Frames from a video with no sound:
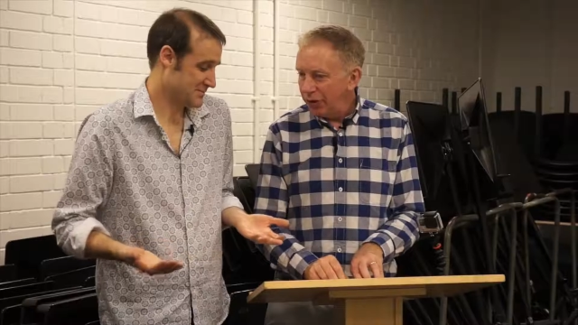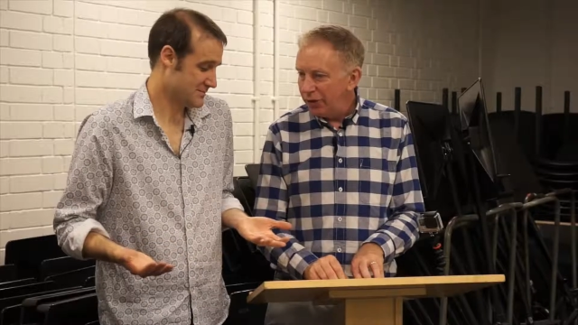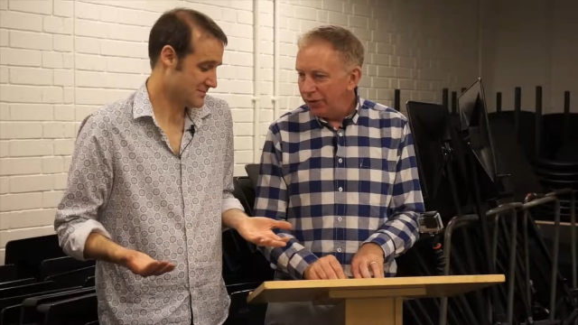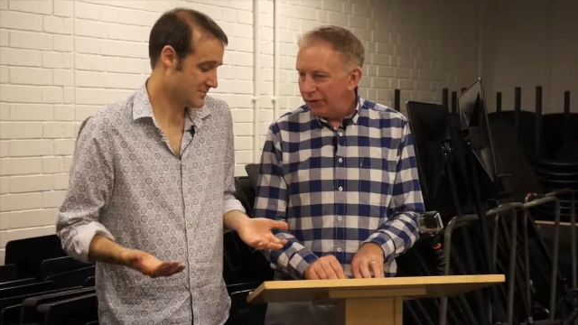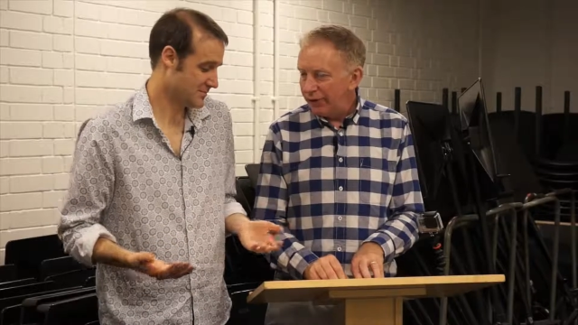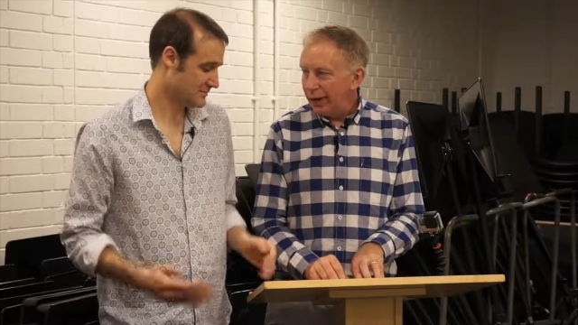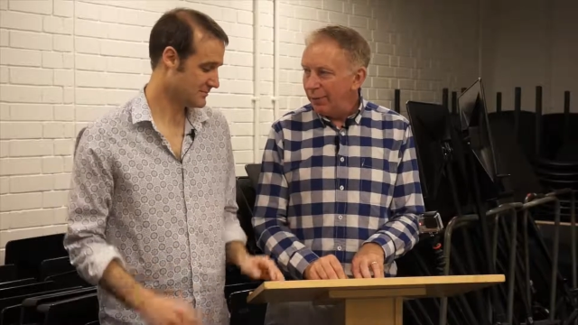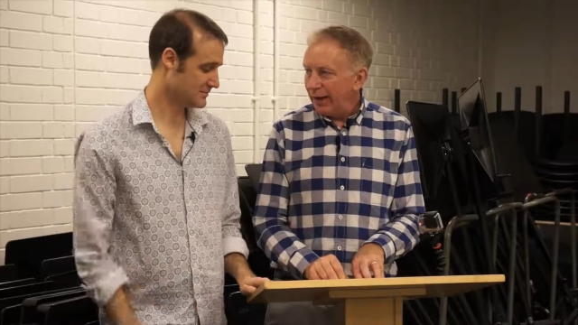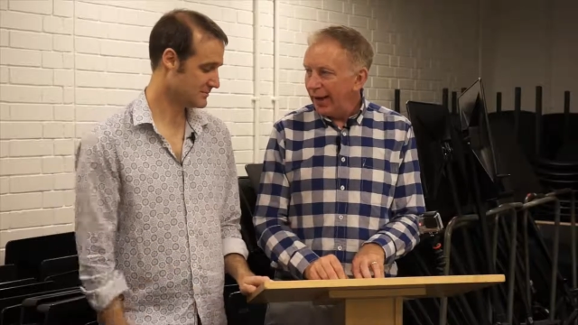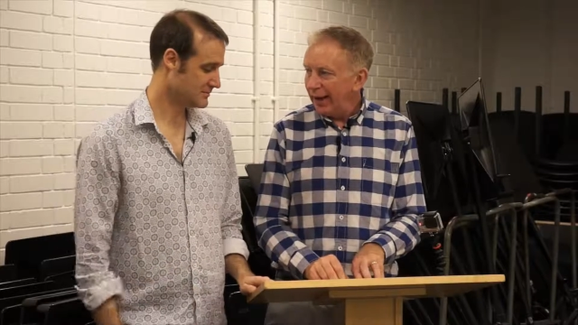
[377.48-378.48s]
Speaker 1: do for their
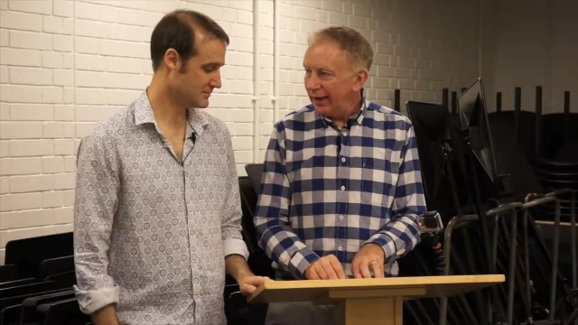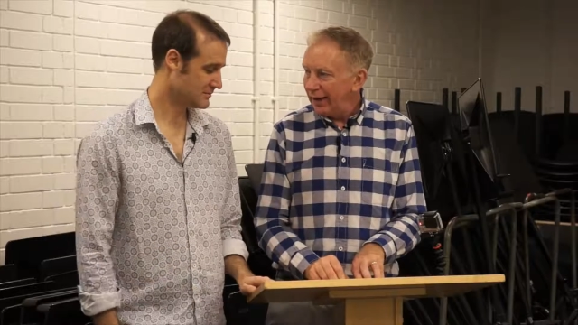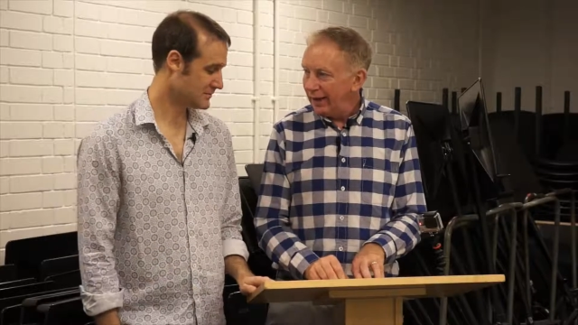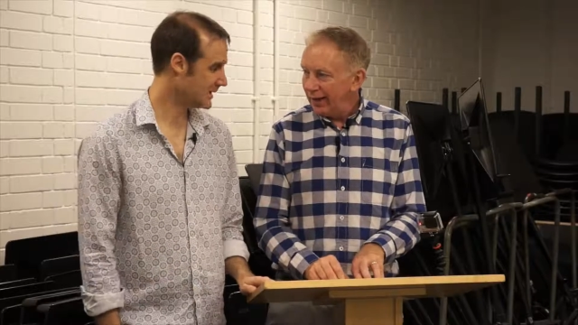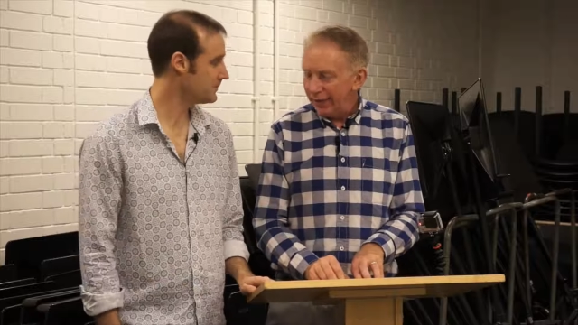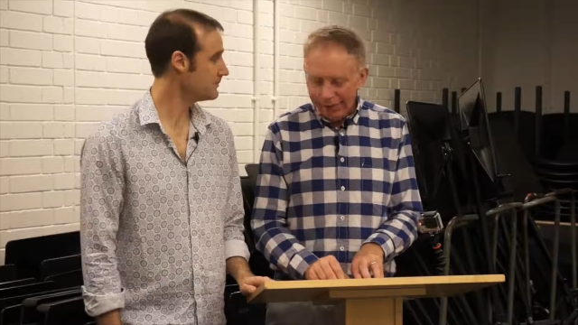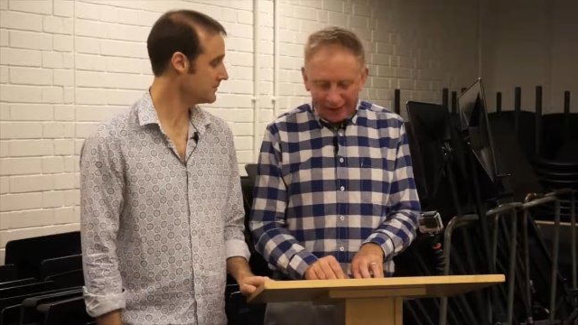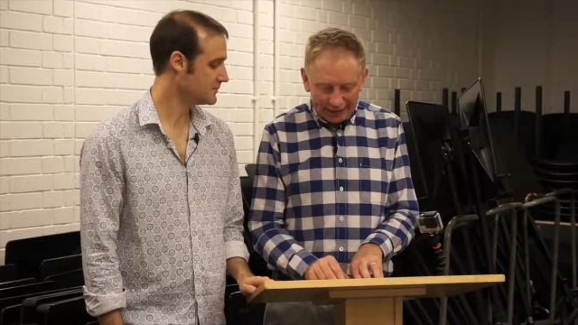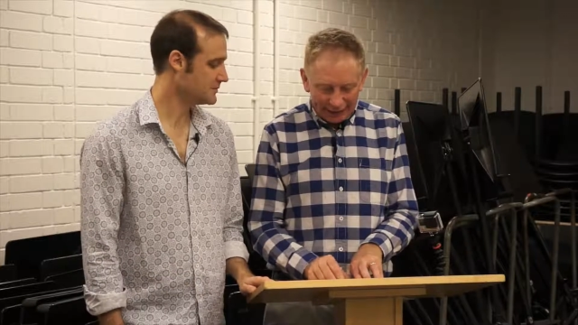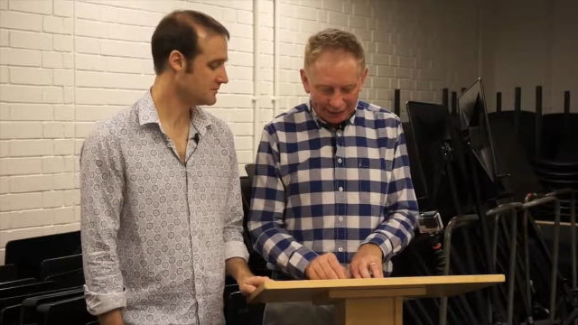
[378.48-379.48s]
mechanics yep.
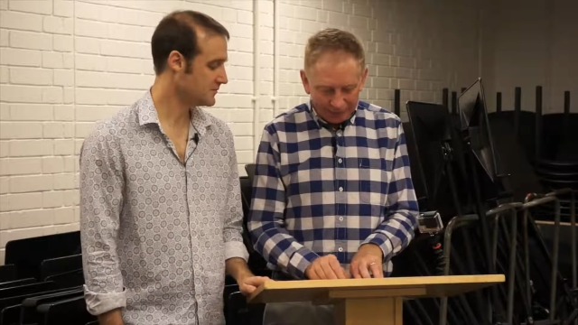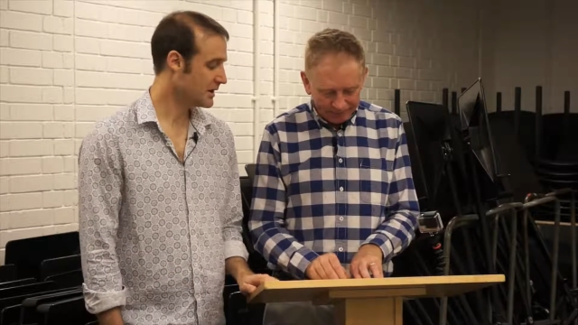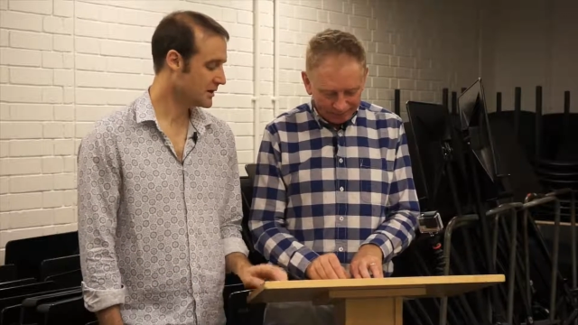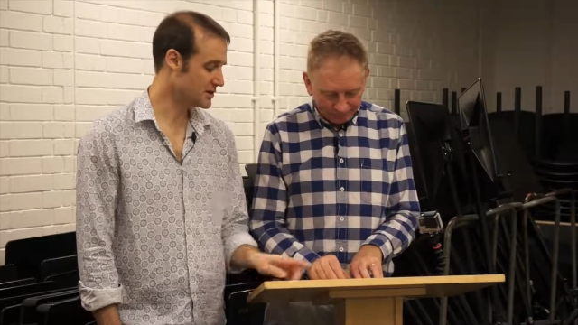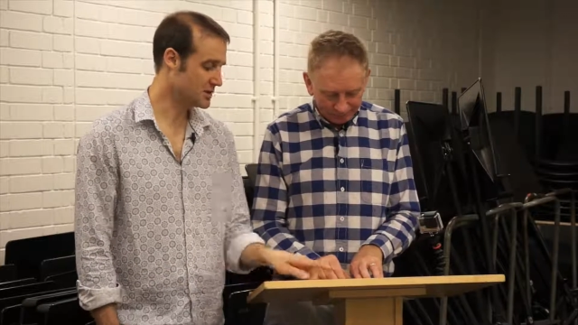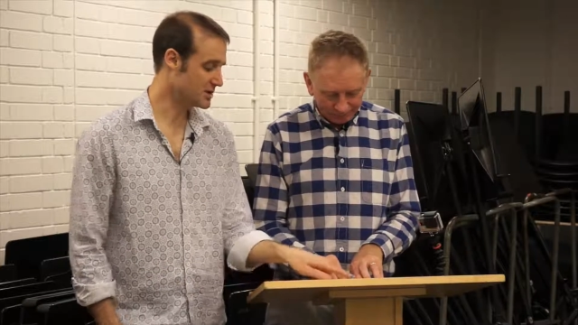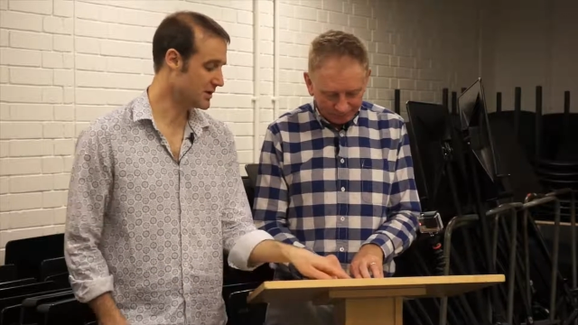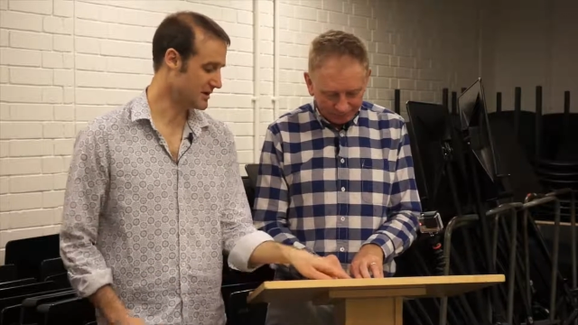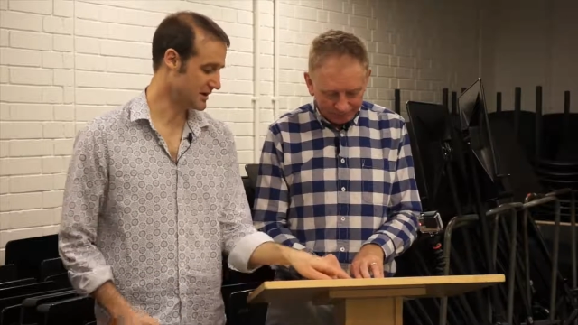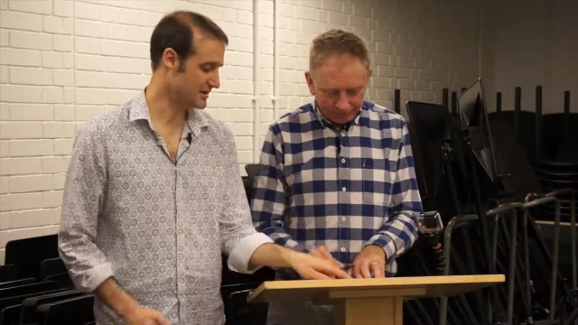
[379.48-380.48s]
A levels. Because you
Speaker 2: were
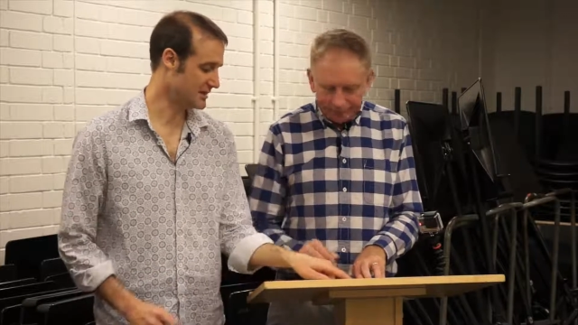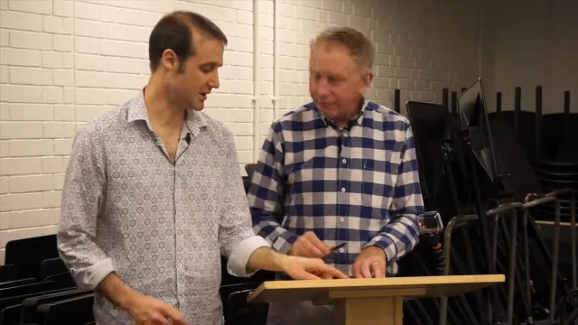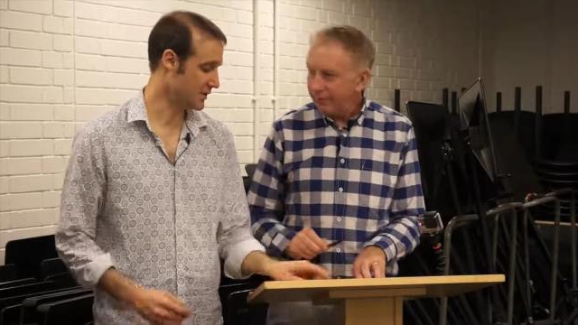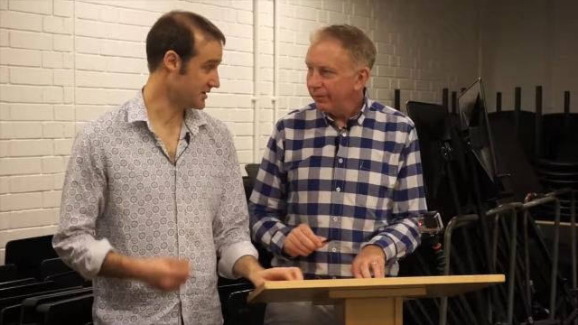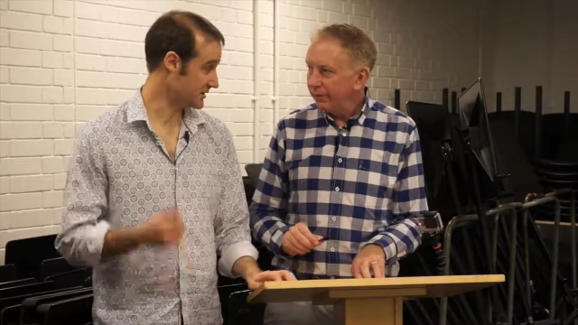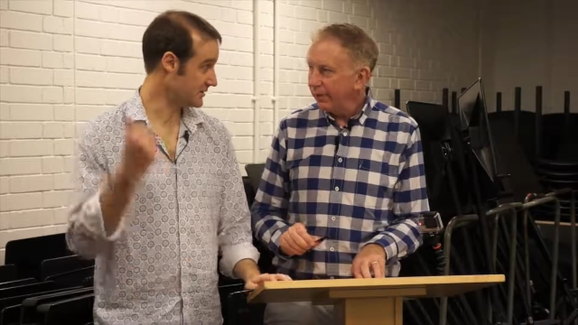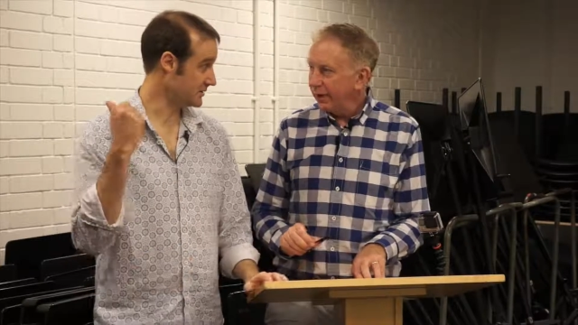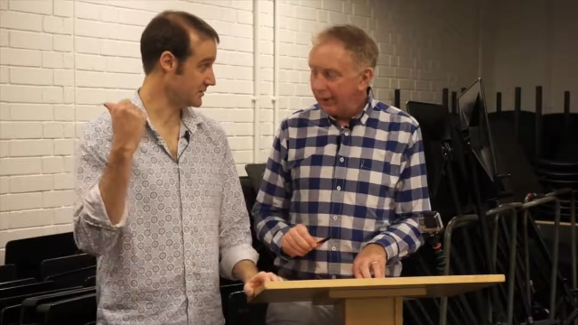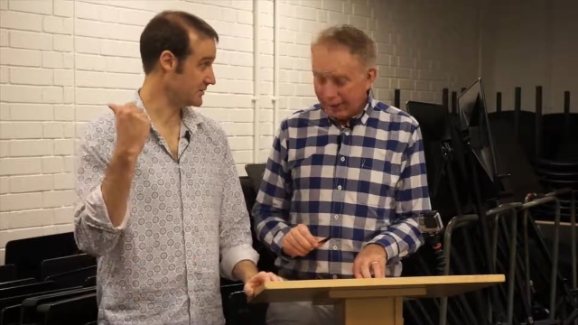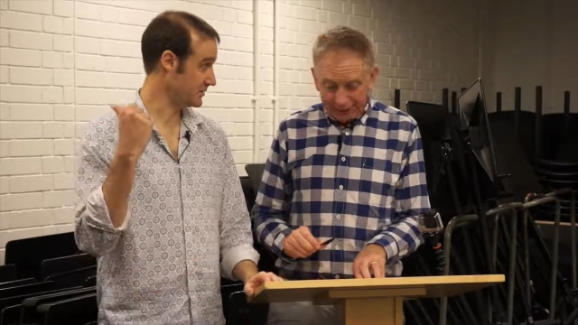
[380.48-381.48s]
showing these exact equations
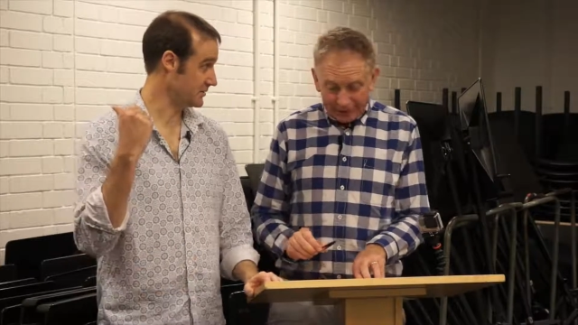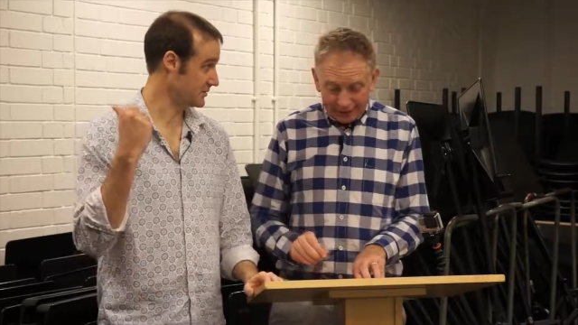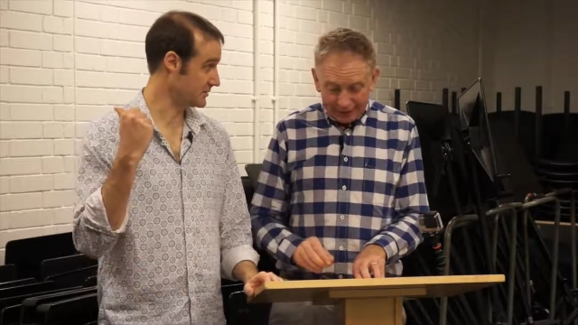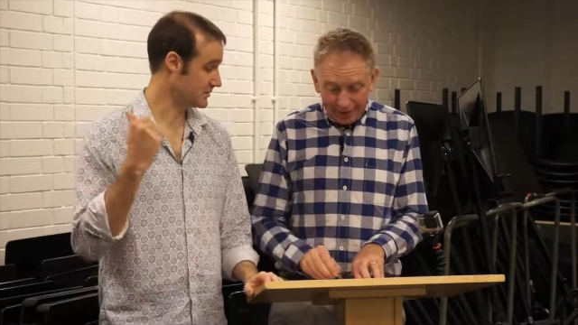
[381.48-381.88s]
to the students.